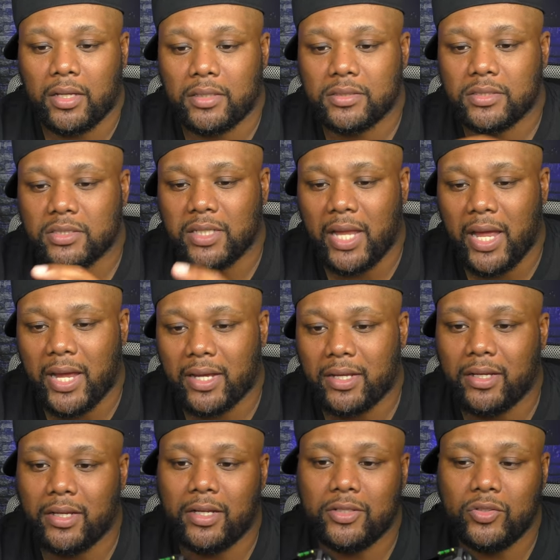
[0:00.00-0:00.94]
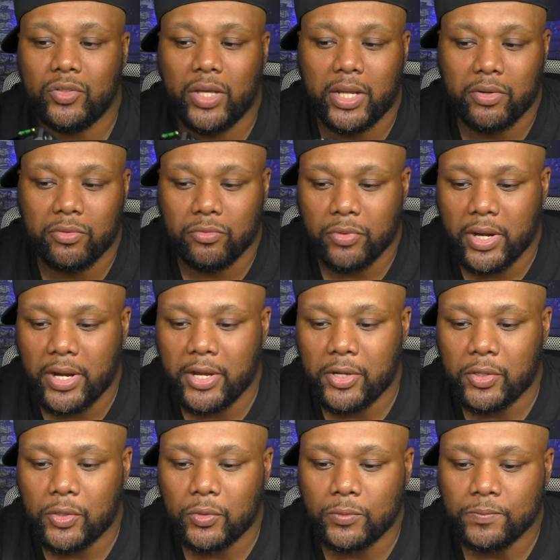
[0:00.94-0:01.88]
slide cut, you got a
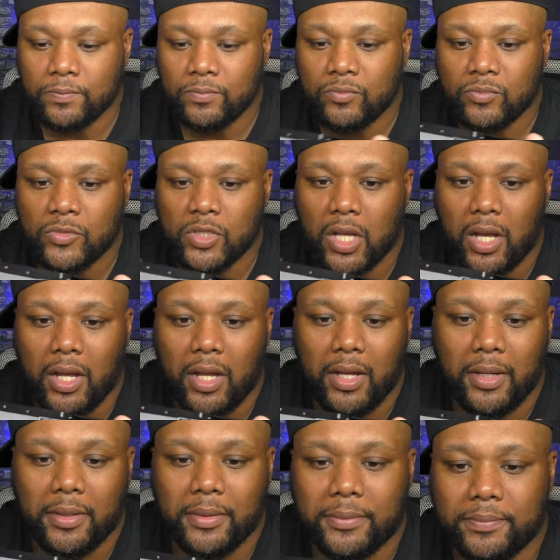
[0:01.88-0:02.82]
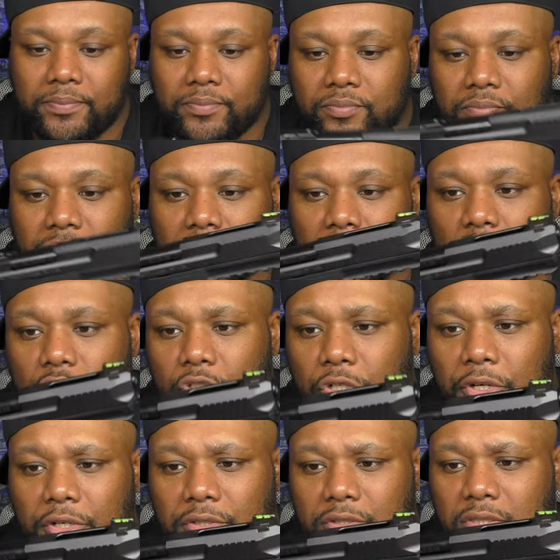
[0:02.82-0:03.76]
rail,
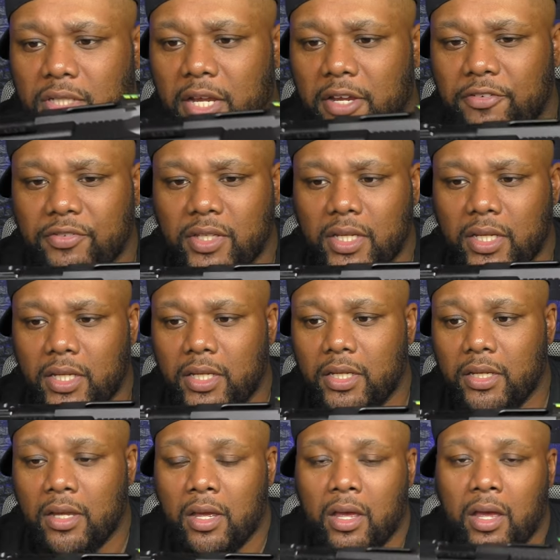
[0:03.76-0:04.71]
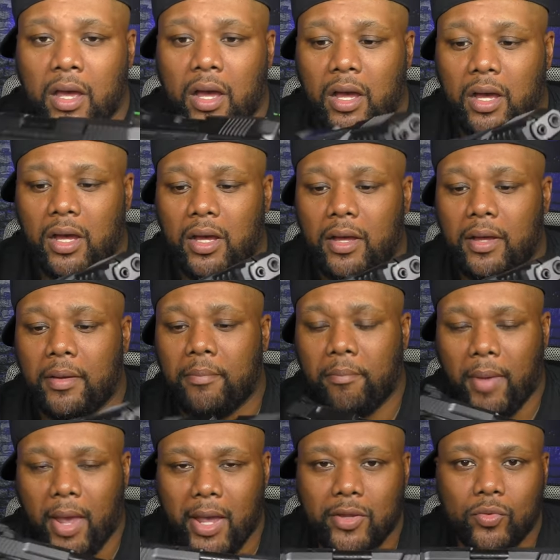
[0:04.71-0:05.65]
trigger safety,
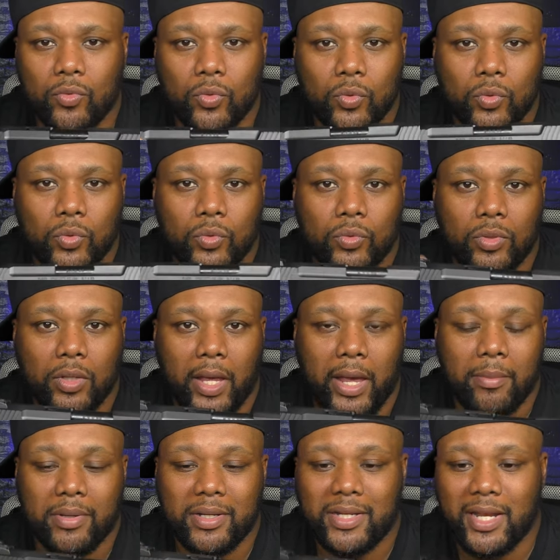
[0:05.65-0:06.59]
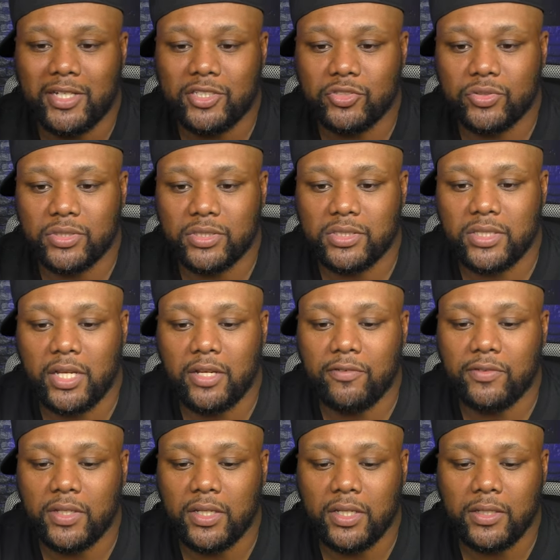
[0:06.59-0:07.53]
manual ambidextrous
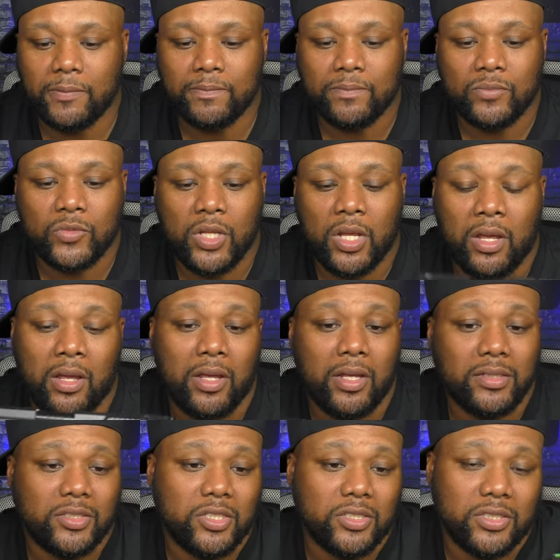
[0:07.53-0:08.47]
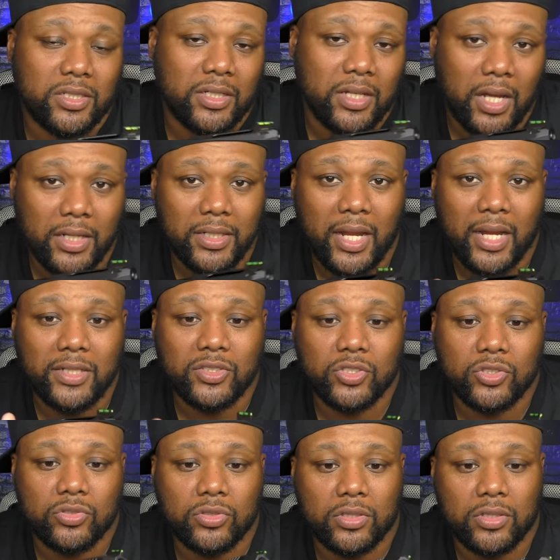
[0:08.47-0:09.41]
safety. It's just a
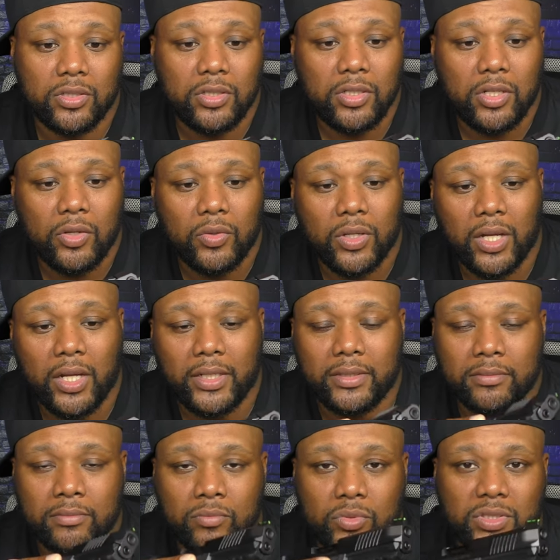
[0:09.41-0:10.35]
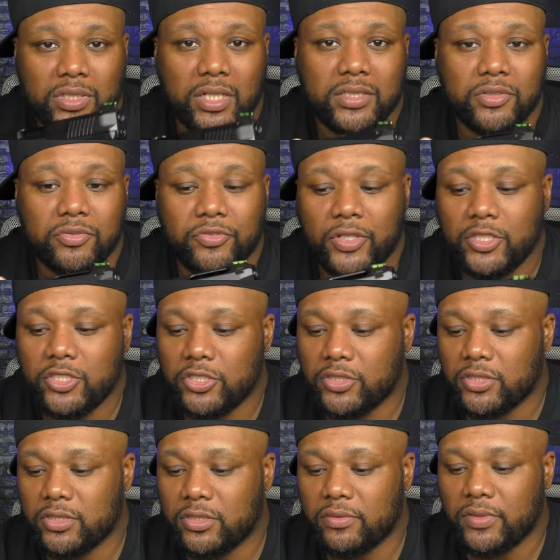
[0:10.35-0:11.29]
nice, you know, gun with tons of
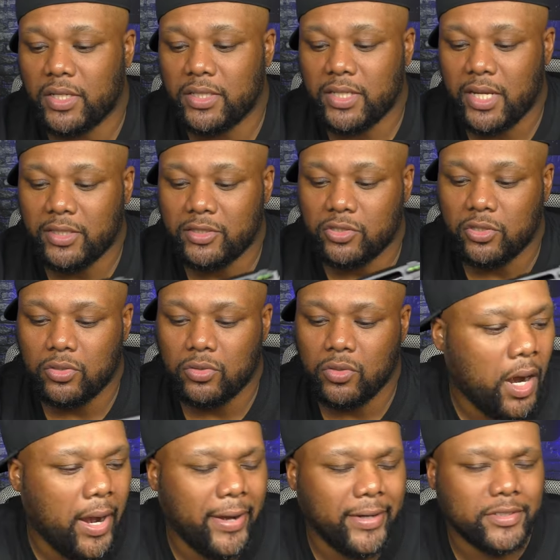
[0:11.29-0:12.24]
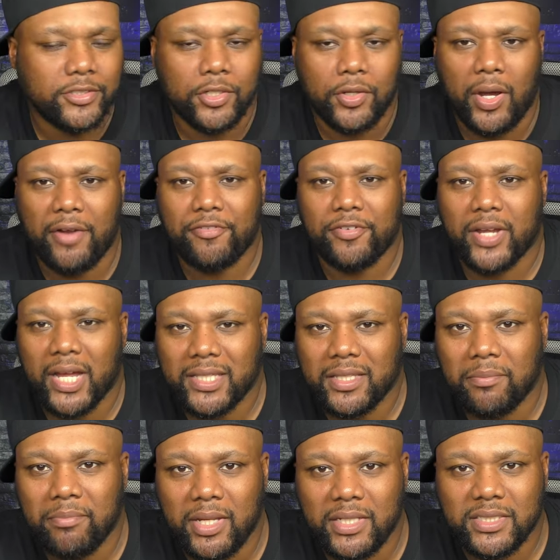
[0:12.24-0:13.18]
features and stuff like that. So, all right, so I forgot
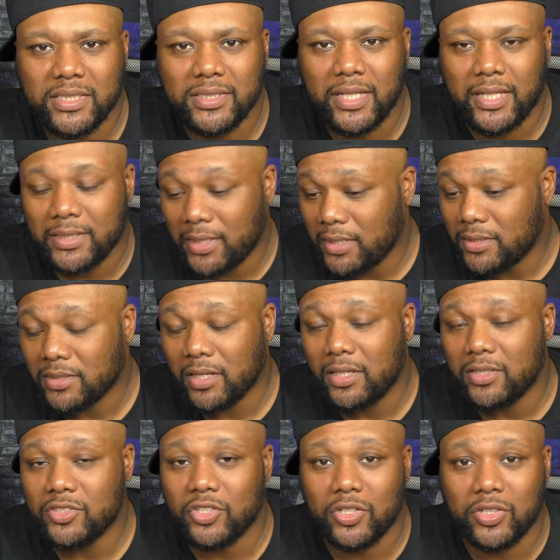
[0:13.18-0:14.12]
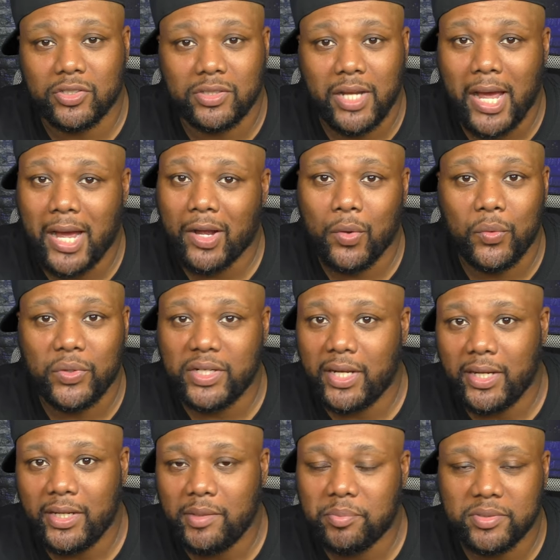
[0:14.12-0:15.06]
to mention that these guns are not going in
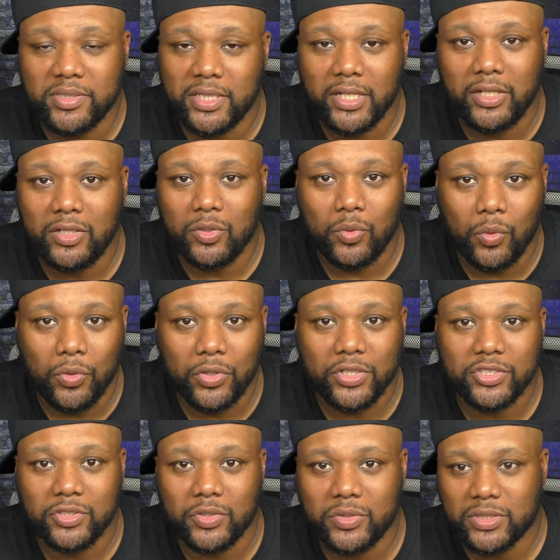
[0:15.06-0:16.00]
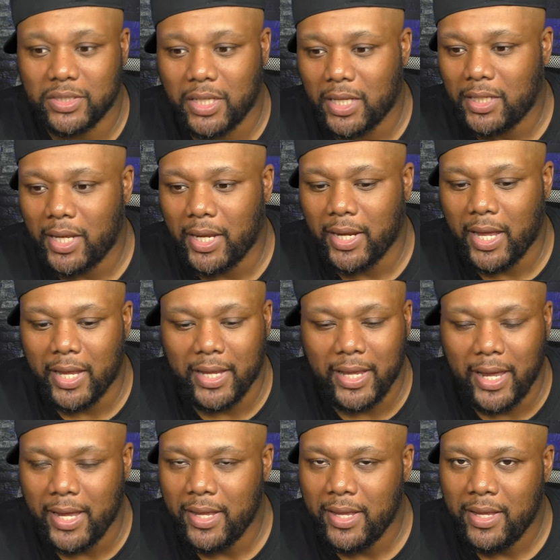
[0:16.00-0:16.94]
any particular order. So it's not like I
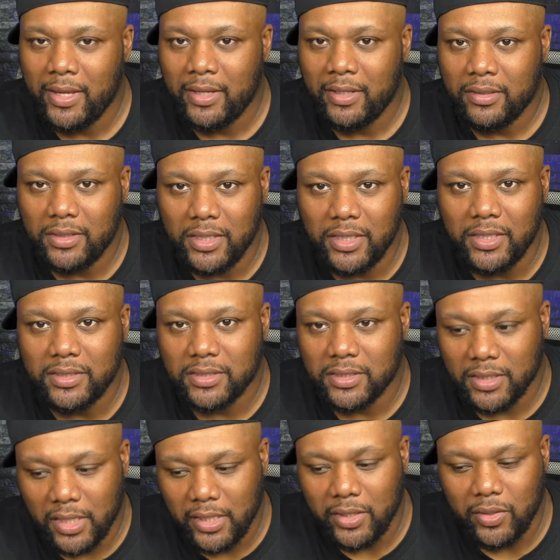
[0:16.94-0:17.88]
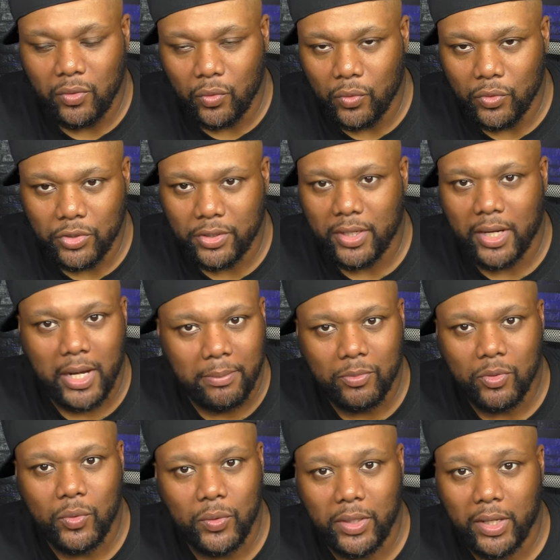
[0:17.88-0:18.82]
got these in any order that I'm
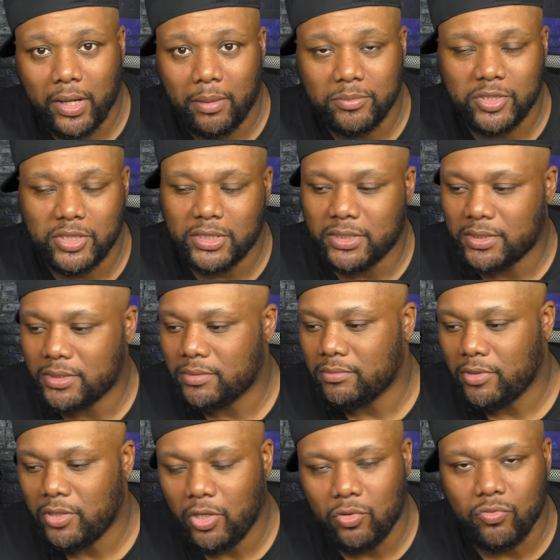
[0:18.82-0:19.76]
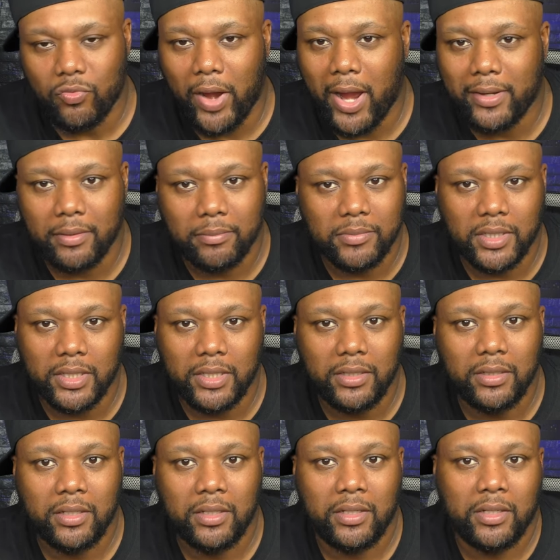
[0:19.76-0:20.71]
going in. I'm just, you know, randomly